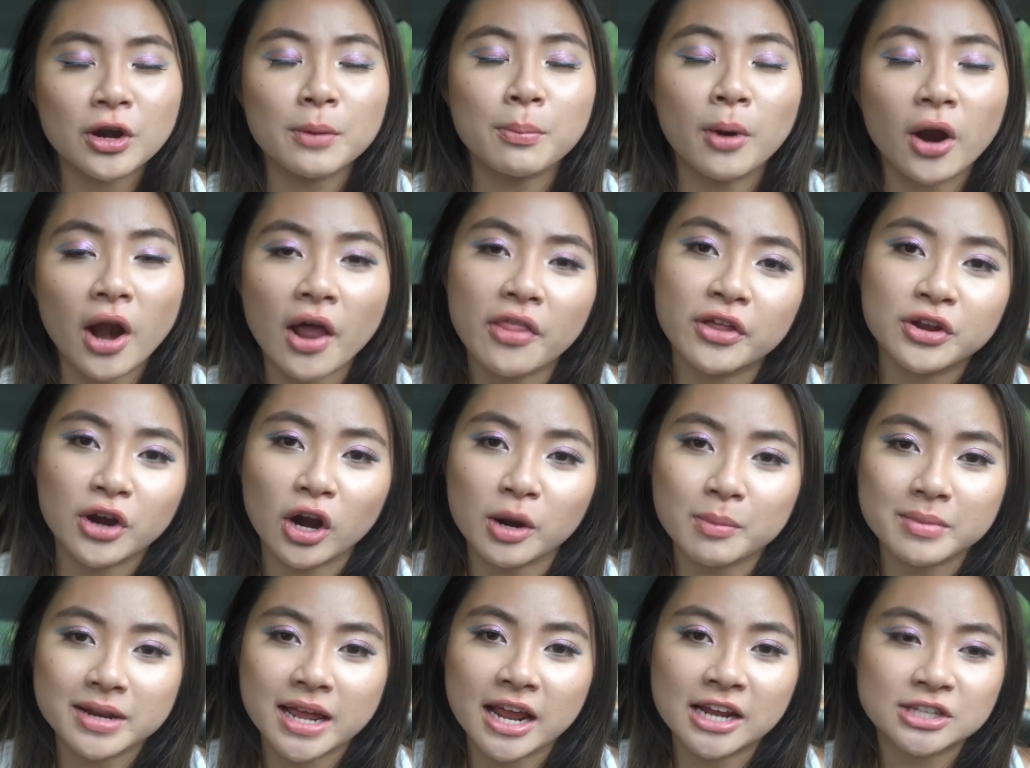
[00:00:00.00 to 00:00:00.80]
you're a part of the
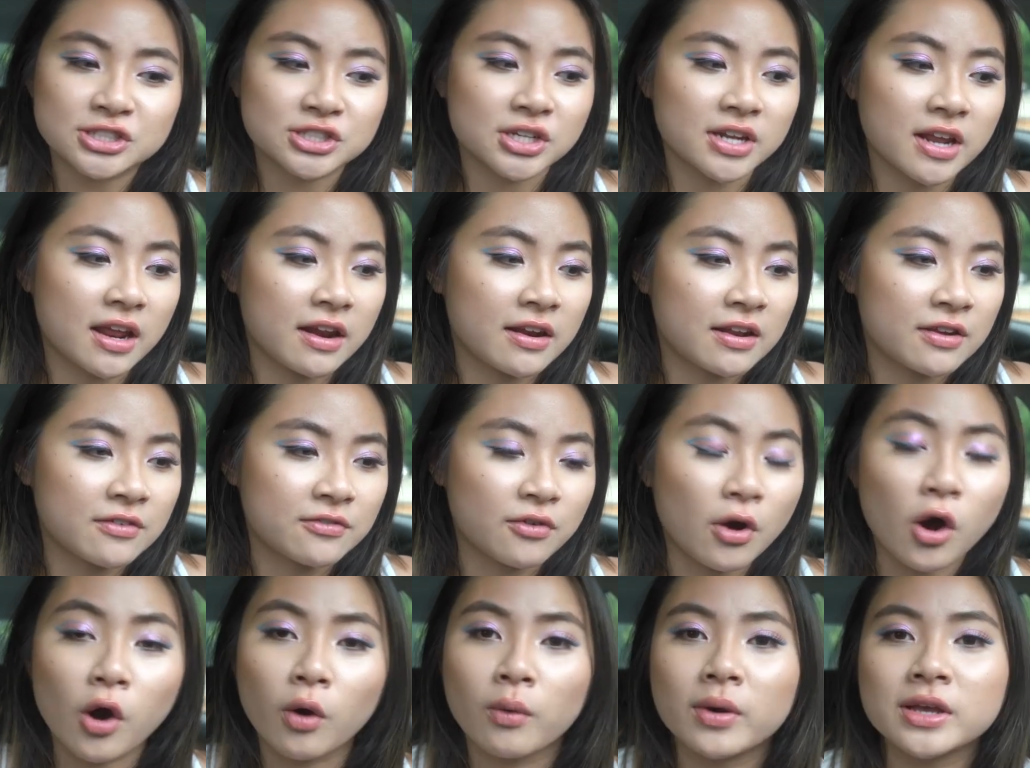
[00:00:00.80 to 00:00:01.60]
DarmaNATION and
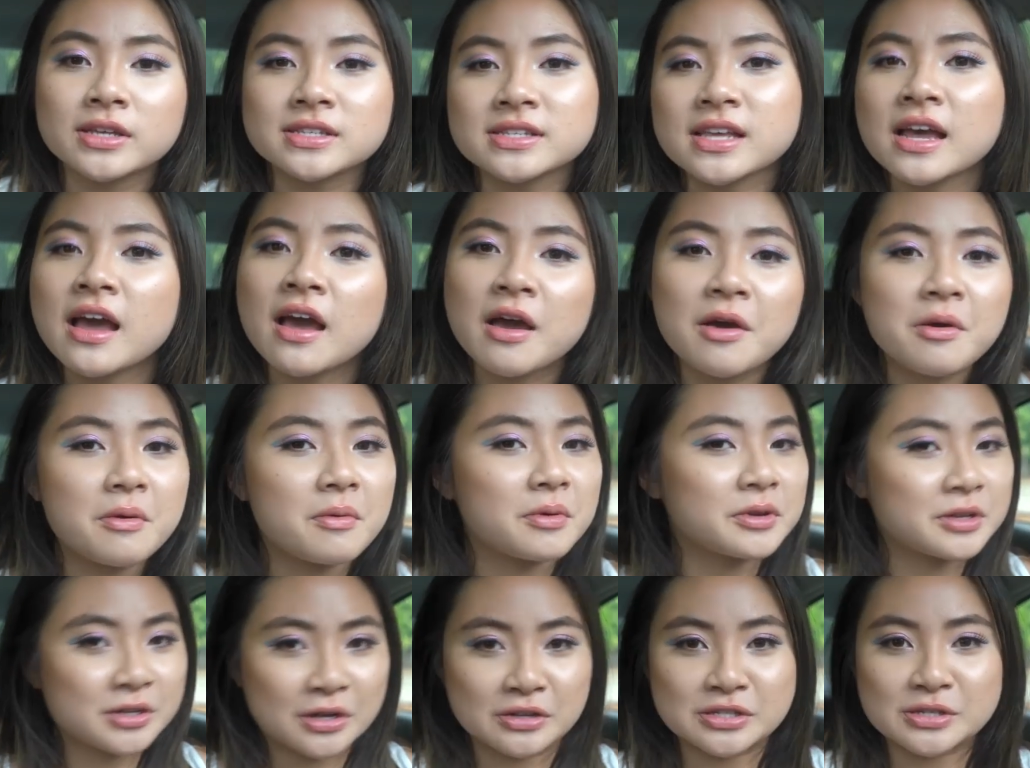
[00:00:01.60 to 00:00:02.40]
you've always,
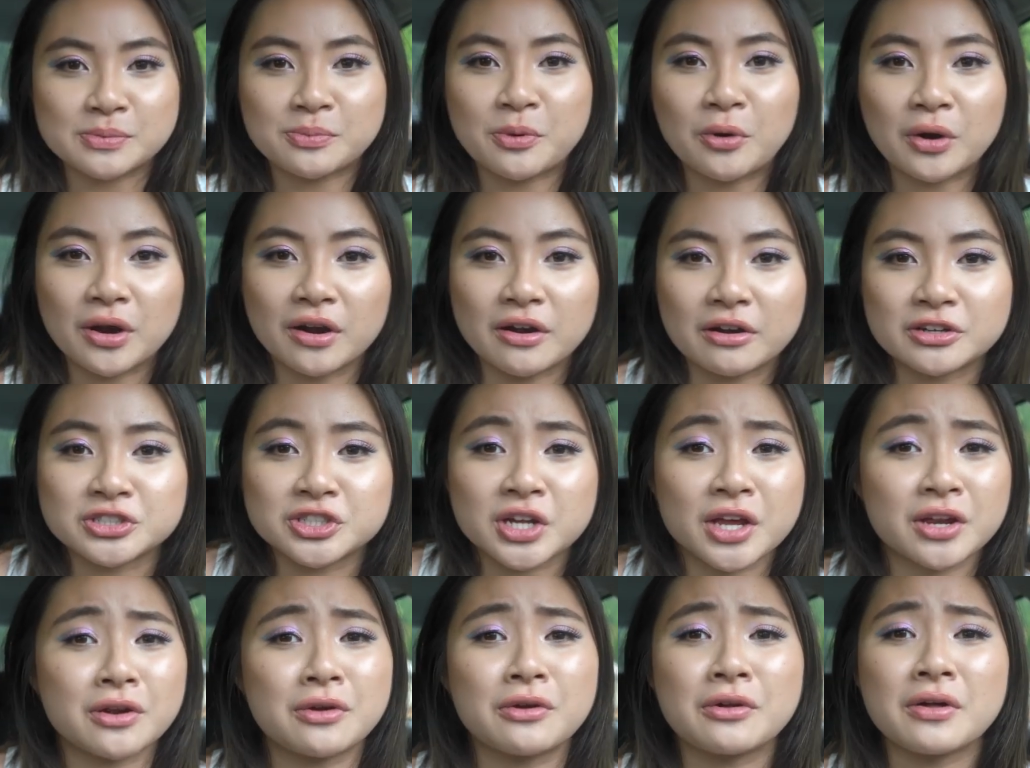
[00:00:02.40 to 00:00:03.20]
you know, supported our
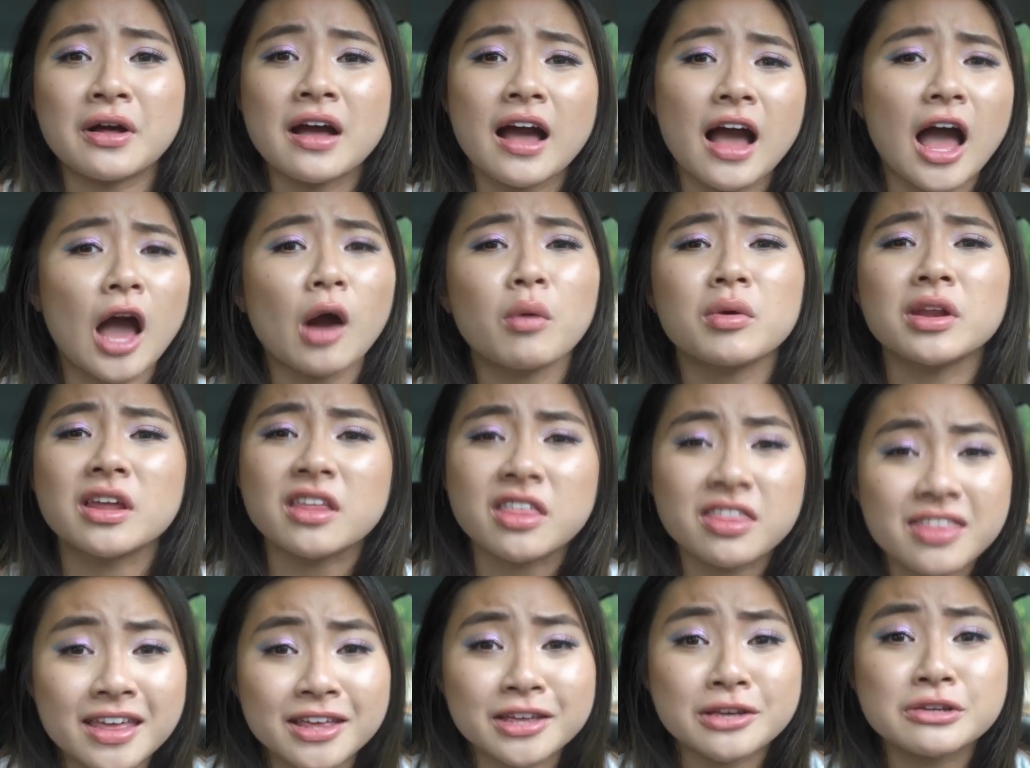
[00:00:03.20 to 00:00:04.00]
channel, I
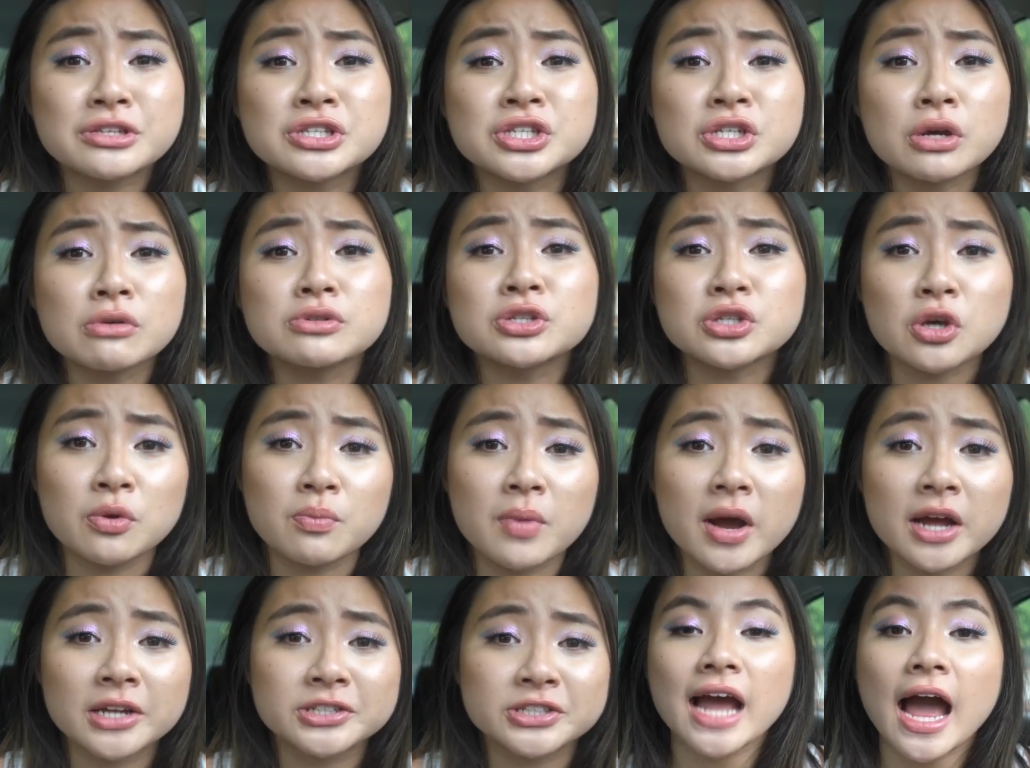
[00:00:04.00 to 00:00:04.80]
want to thank you so
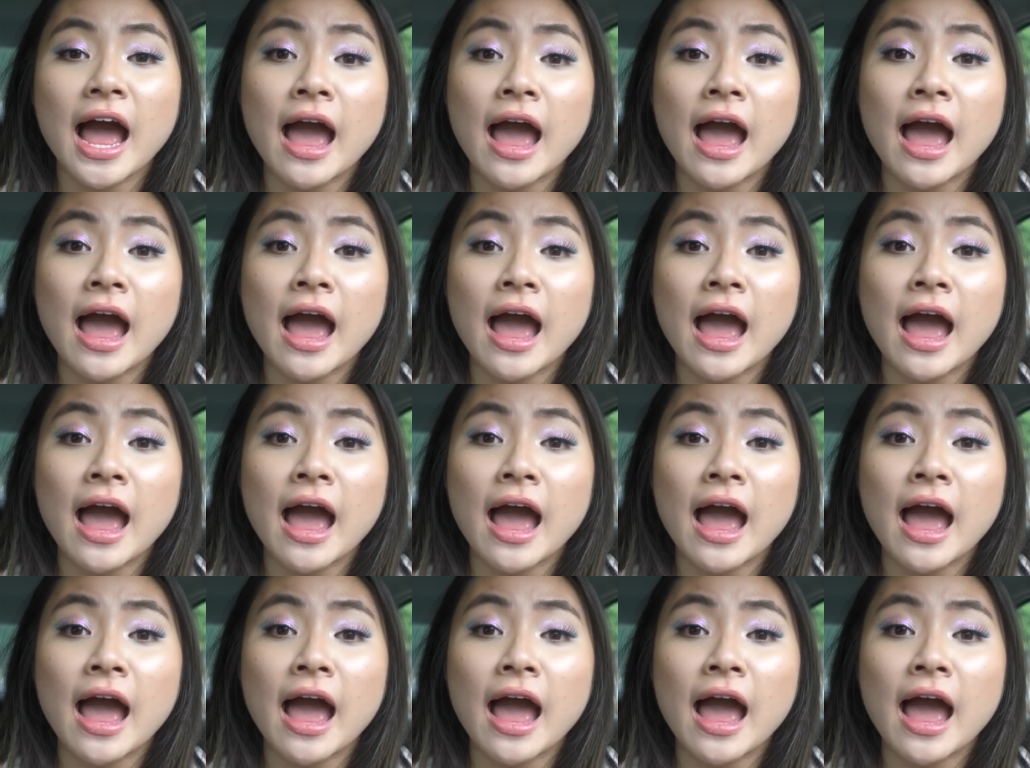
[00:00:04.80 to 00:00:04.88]
much.